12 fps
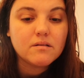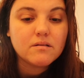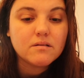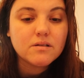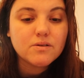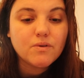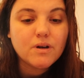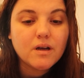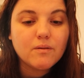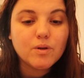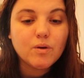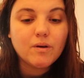this is what I
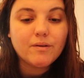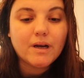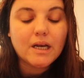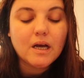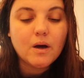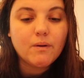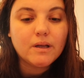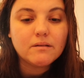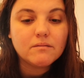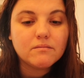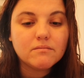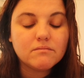am doing right now,
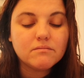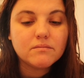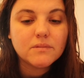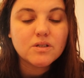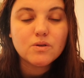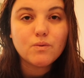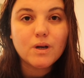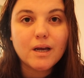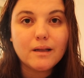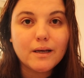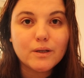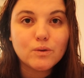and this is what
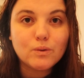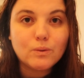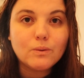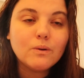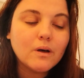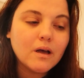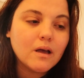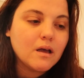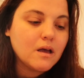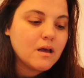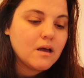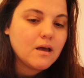I like to do.
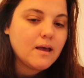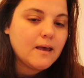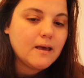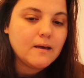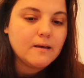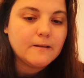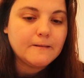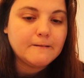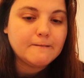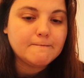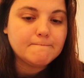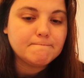
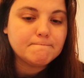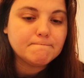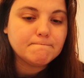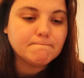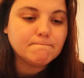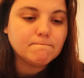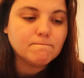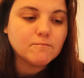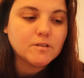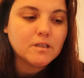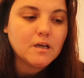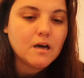And
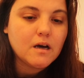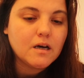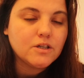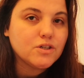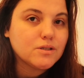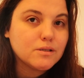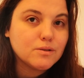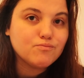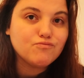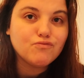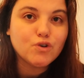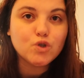yeah, I just
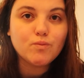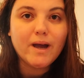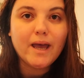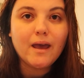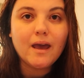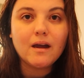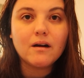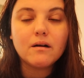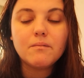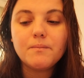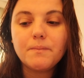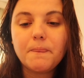wash my hair,